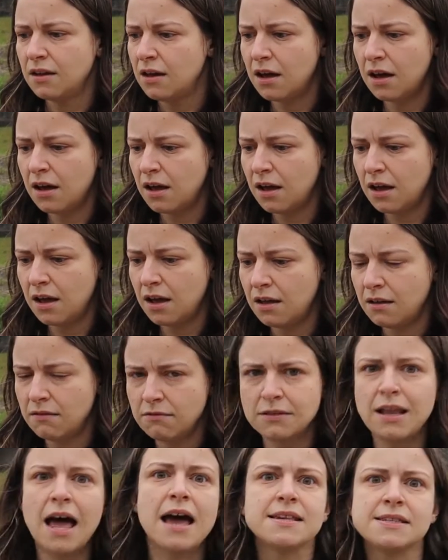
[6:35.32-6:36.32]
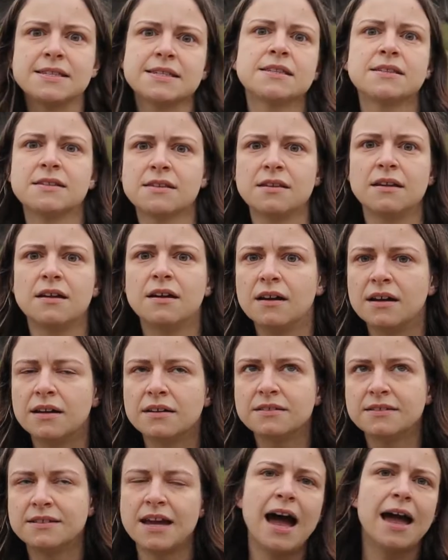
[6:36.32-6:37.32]
last
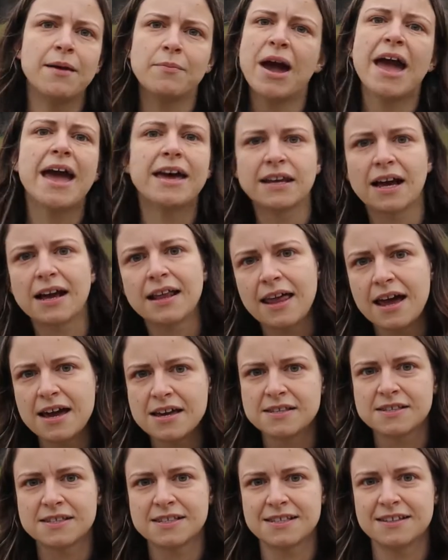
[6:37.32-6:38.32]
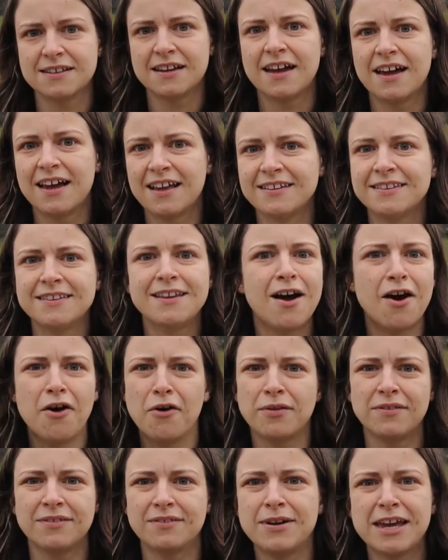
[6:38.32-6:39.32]
time I had a class.
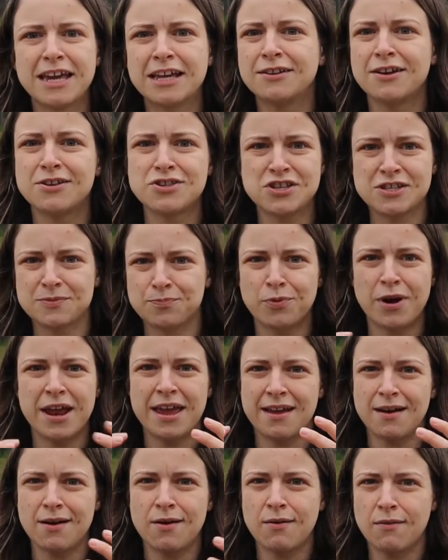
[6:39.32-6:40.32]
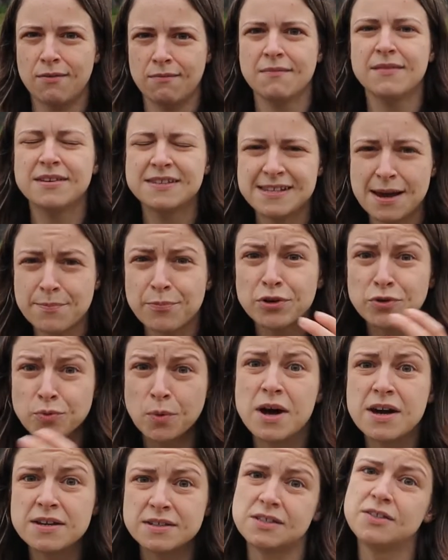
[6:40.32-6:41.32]
No, we cannot just bring separate
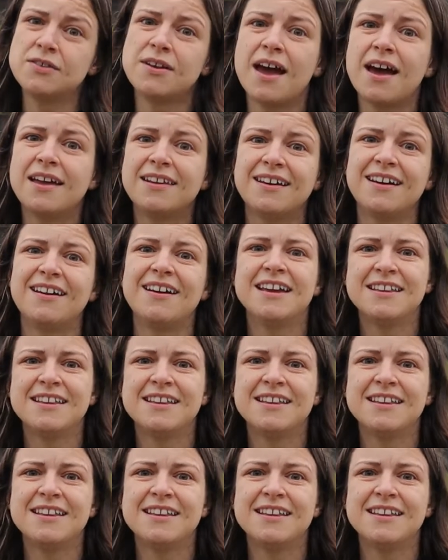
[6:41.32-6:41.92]
words together.